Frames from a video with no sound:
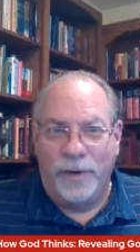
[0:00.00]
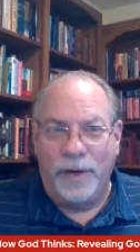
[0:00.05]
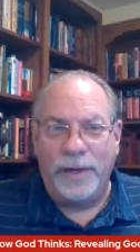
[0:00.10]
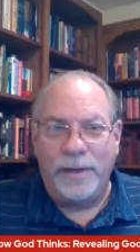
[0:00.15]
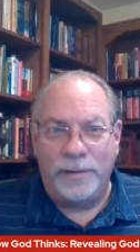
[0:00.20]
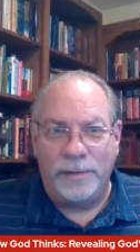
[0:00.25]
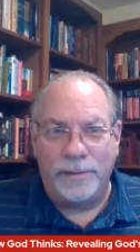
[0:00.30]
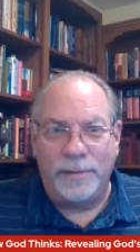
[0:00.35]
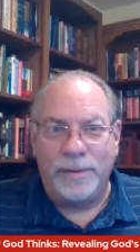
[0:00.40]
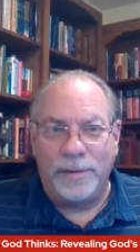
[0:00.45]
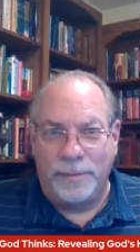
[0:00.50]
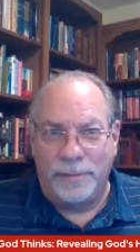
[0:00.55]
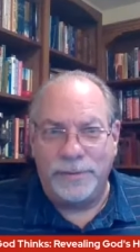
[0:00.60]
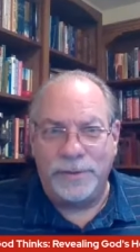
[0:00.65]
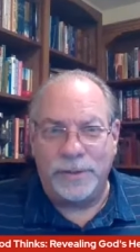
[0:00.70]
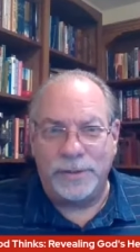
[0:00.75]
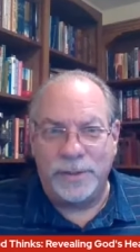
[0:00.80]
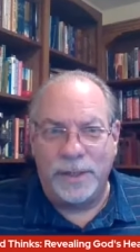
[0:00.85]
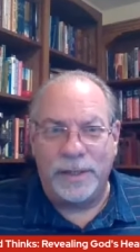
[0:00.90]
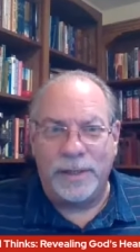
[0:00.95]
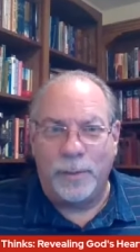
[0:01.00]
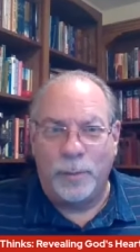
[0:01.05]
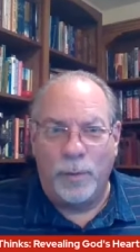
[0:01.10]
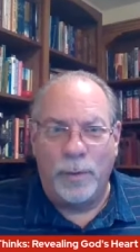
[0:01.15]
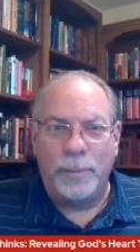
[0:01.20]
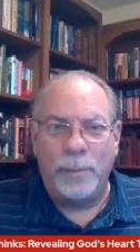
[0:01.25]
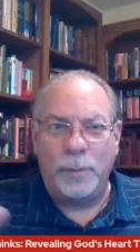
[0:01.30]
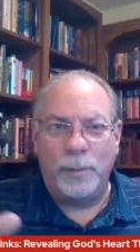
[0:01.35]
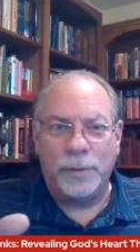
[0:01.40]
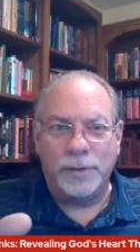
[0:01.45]
just write, just like a
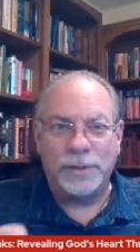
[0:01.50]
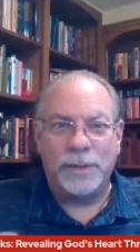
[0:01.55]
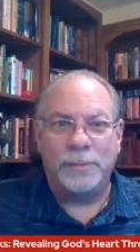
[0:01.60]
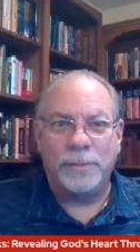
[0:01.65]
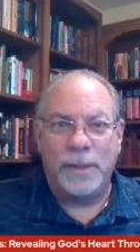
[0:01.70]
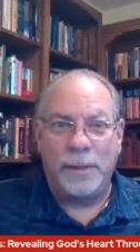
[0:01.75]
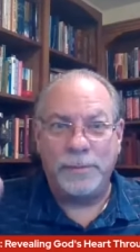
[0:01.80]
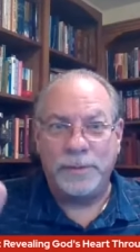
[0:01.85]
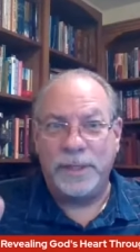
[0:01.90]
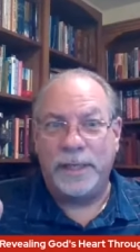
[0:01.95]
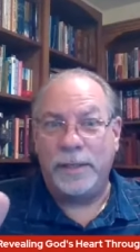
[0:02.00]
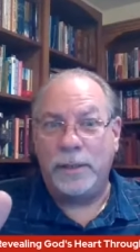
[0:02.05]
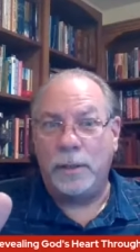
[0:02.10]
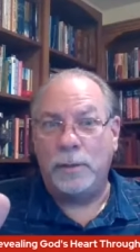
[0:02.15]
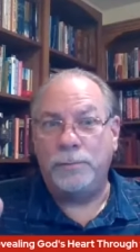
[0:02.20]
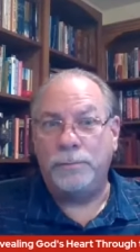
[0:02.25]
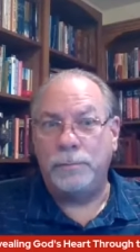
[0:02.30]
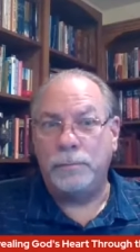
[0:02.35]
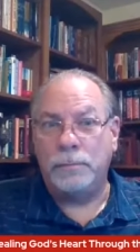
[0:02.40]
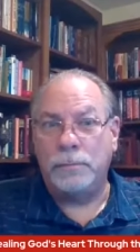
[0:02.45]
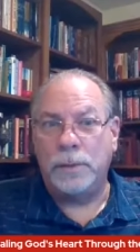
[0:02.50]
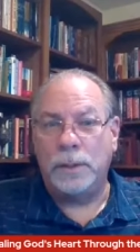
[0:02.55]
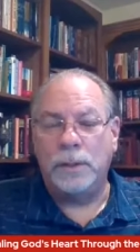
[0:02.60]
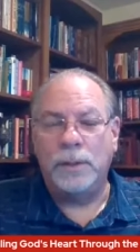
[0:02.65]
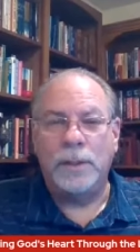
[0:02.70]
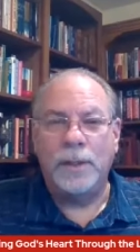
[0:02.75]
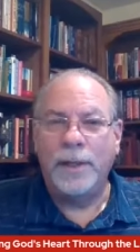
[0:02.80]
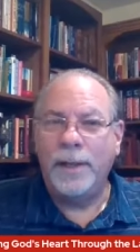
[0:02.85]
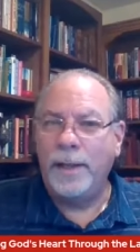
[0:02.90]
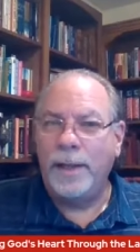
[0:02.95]
woman will sometimes say, nope,
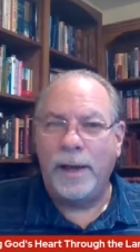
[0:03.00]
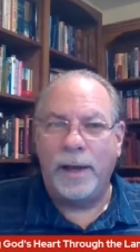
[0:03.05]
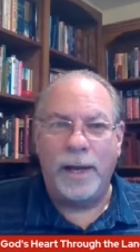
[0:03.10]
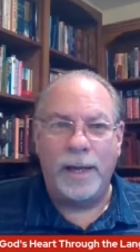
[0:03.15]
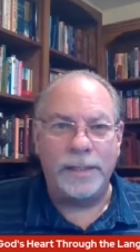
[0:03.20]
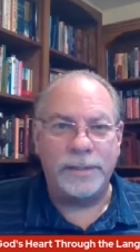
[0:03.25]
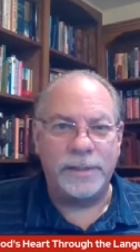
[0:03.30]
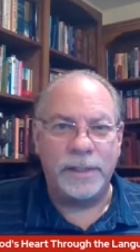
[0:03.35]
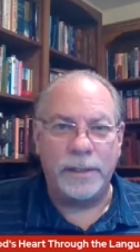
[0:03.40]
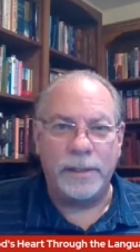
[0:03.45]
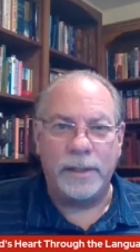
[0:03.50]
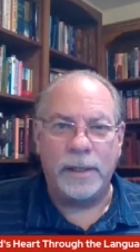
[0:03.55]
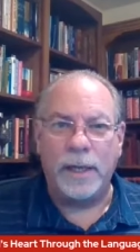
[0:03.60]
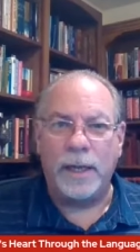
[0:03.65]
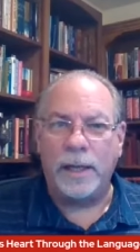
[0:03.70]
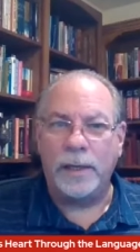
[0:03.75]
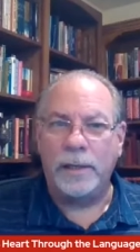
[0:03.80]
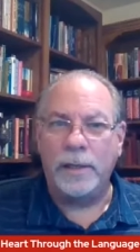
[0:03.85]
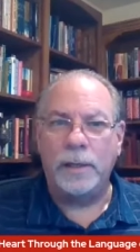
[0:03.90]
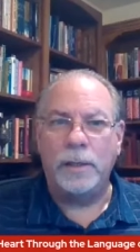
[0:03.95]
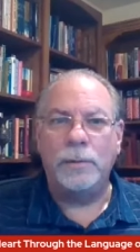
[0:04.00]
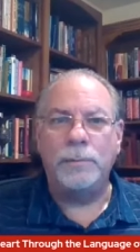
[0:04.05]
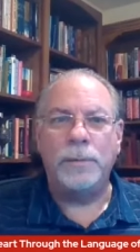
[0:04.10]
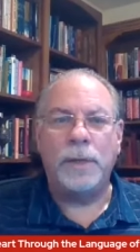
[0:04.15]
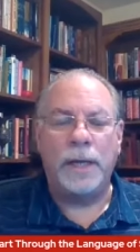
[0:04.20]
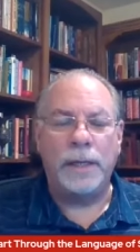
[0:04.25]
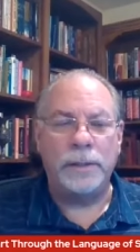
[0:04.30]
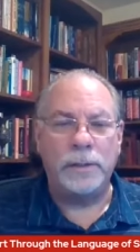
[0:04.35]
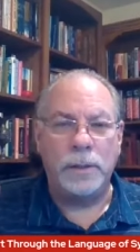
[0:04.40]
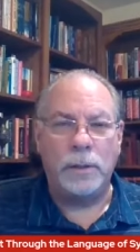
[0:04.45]
no. I said to God,
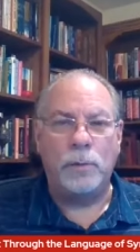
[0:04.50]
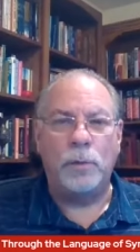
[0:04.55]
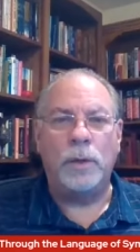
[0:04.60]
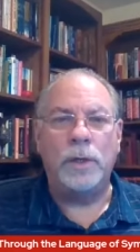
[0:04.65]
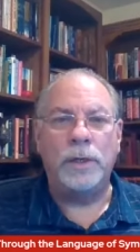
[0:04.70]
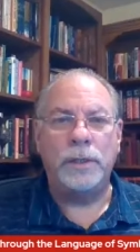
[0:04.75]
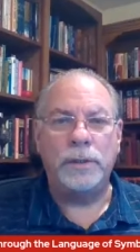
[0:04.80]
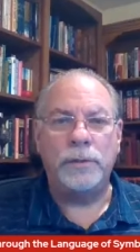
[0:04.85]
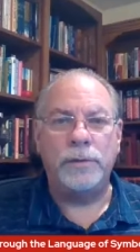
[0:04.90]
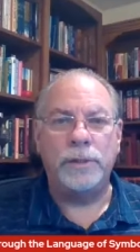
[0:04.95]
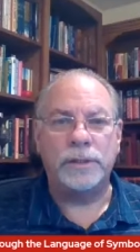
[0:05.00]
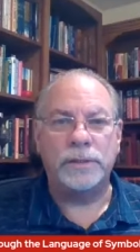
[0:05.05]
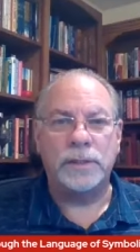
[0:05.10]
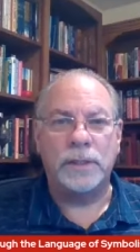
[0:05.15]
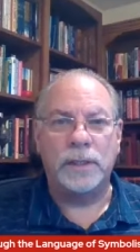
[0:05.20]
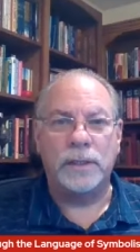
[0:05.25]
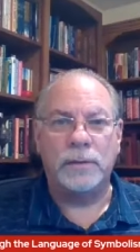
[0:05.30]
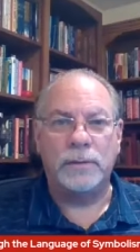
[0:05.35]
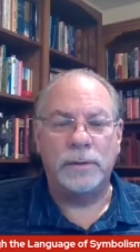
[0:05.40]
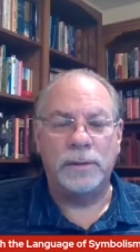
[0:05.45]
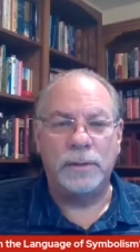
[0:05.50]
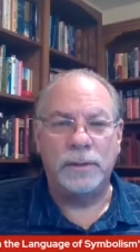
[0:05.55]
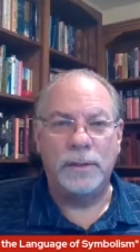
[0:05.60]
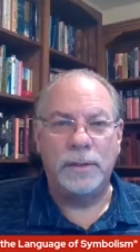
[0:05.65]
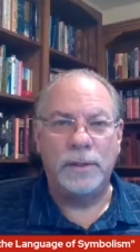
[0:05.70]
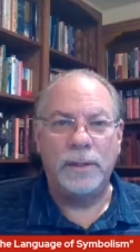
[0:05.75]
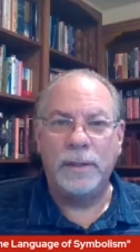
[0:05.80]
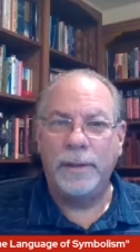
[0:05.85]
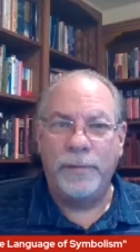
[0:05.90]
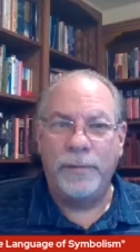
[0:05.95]
nope, I don't want to do this now.
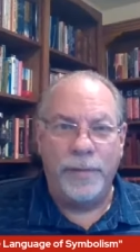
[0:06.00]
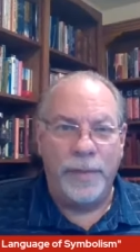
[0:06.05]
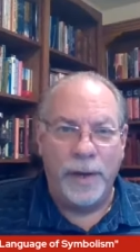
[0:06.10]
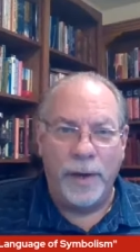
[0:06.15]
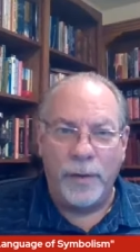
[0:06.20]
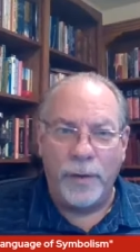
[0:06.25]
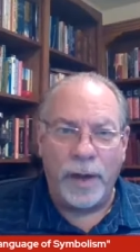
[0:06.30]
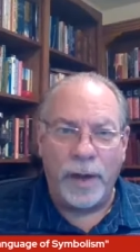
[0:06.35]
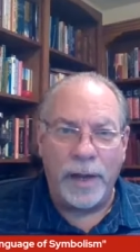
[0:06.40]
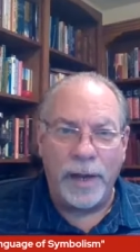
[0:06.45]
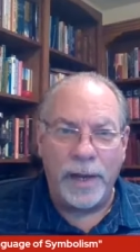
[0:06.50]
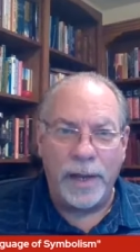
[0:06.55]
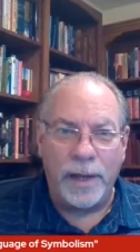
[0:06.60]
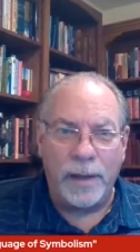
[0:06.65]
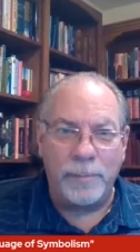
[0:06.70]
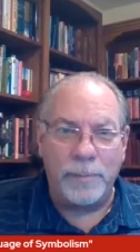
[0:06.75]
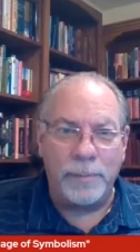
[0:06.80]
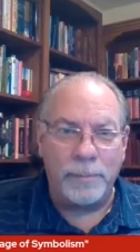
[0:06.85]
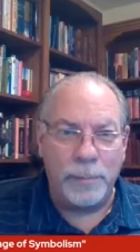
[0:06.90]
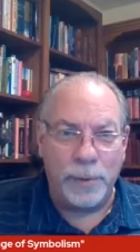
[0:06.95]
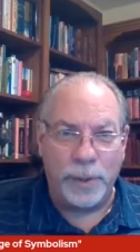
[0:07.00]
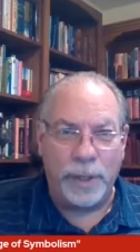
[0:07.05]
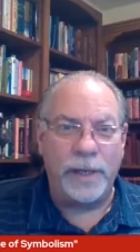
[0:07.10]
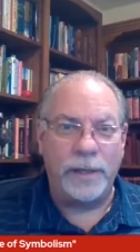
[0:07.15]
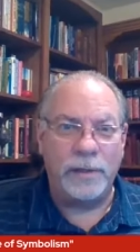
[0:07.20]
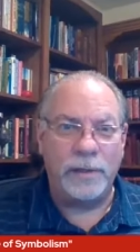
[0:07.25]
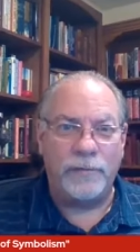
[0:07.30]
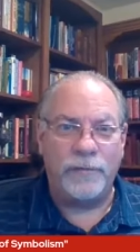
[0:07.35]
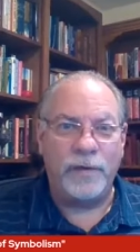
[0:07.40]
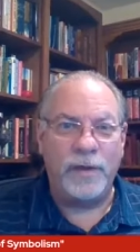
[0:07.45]
There I am
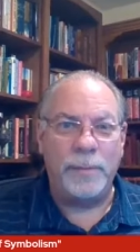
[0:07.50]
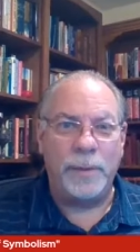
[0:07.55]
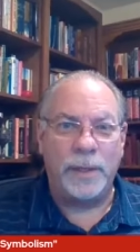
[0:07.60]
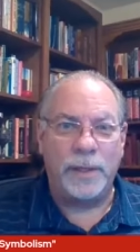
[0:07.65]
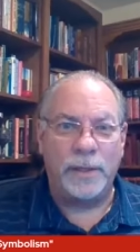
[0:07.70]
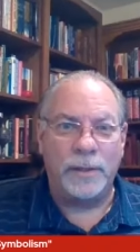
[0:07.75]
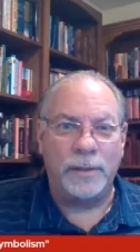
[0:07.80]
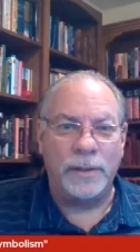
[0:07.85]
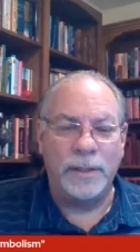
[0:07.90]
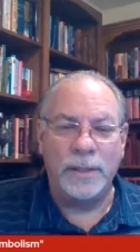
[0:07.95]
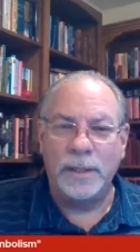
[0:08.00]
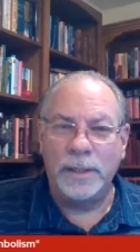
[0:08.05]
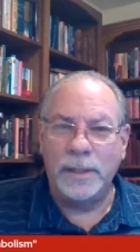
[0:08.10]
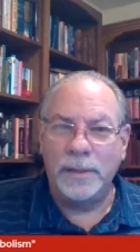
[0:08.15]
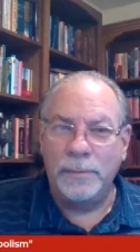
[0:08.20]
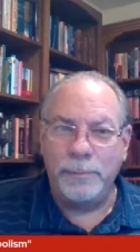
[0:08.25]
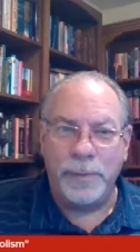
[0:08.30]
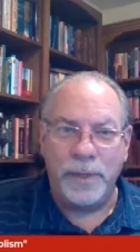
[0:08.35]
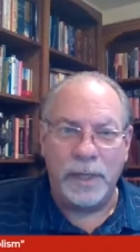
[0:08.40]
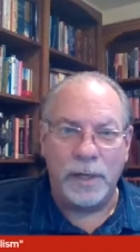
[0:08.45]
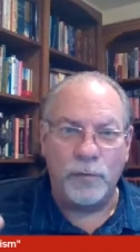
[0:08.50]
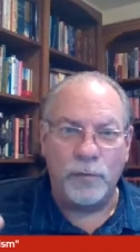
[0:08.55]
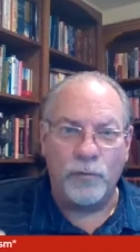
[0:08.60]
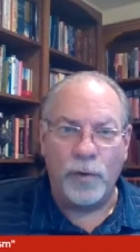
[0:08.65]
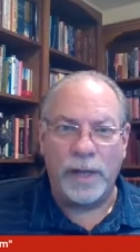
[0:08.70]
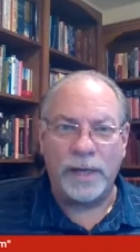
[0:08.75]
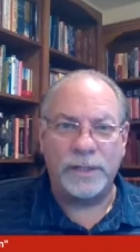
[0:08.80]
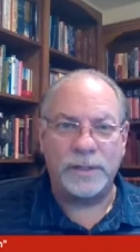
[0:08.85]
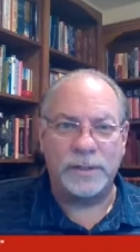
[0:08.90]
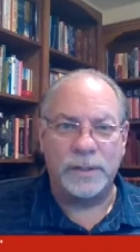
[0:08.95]
playing the female,
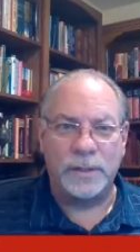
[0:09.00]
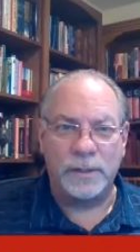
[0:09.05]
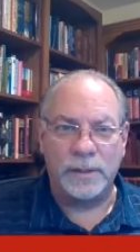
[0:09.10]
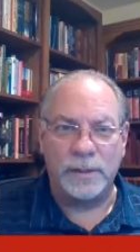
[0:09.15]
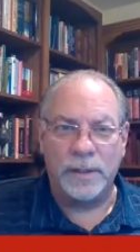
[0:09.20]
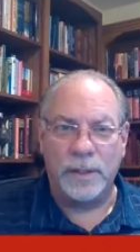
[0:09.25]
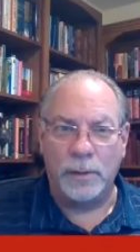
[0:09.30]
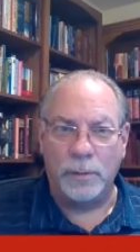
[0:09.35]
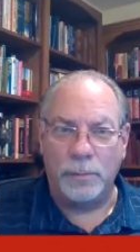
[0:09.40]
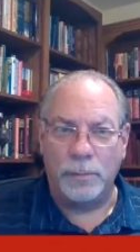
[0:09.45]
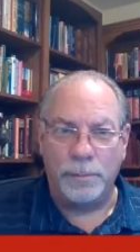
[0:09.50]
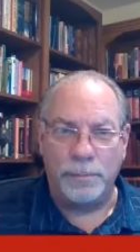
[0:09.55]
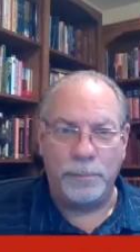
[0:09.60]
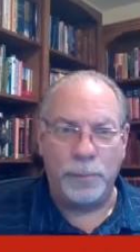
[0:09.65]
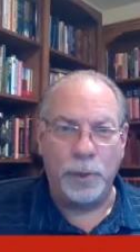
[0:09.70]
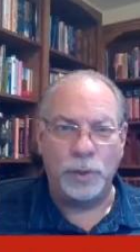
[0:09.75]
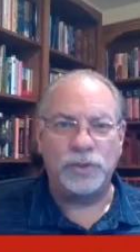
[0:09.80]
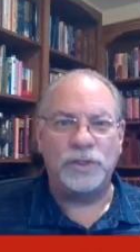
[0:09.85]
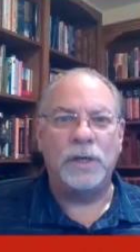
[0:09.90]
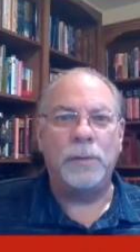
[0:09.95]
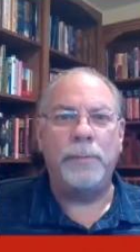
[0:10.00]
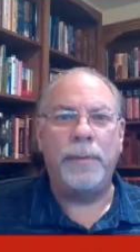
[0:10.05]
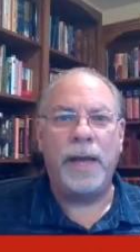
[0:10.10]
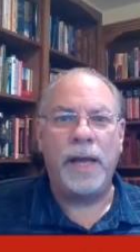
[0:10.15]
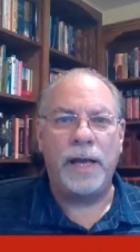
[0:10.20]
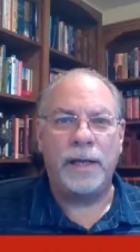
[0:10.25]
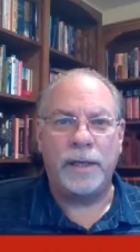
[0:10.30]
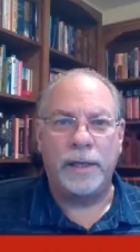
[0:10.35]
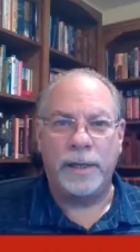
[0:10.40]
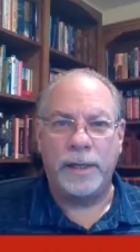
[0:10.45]
being reticent, you know, pushing
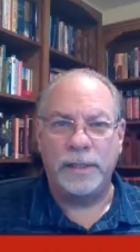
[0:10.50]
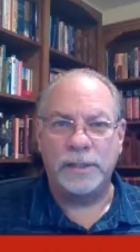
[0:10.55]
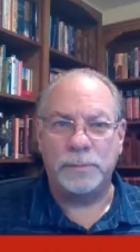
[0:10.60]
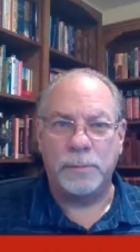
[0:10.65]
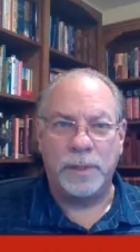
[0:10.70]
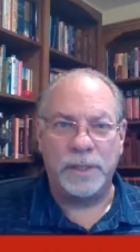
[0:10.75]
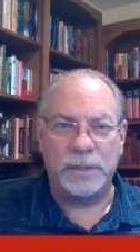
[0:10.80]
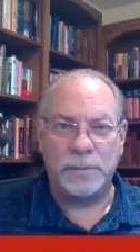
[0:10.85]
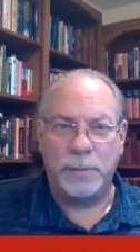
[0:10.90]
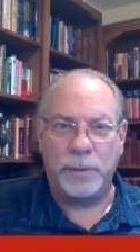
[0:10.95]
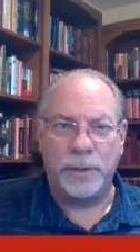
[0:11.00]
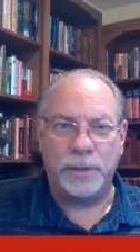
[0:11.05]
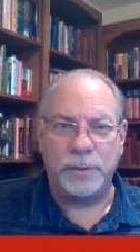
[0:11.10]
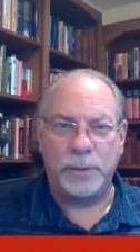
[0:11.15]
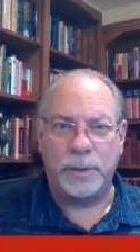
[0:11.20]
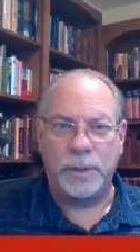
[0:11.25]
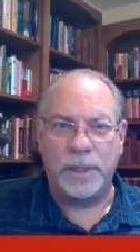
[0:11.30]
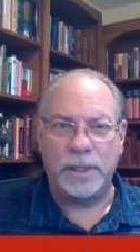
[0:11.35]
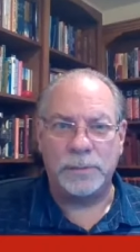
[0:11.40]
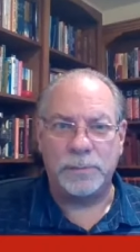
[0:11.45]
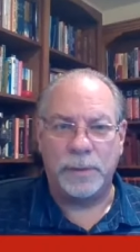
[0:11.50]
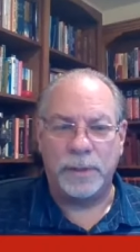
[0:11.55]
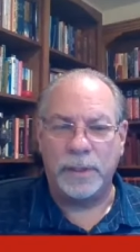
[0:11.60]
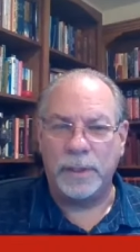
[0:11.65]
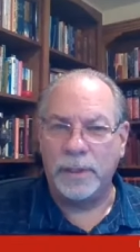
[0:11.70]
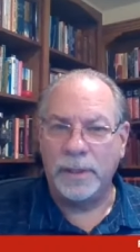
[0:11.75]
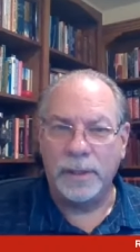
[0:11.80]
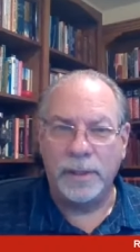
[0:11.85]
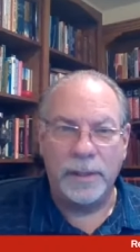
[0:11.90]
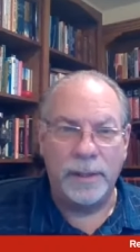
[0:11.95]
back against my spiritual
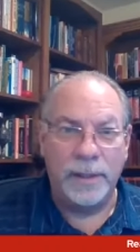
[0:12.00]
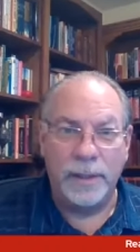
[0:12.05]
husband.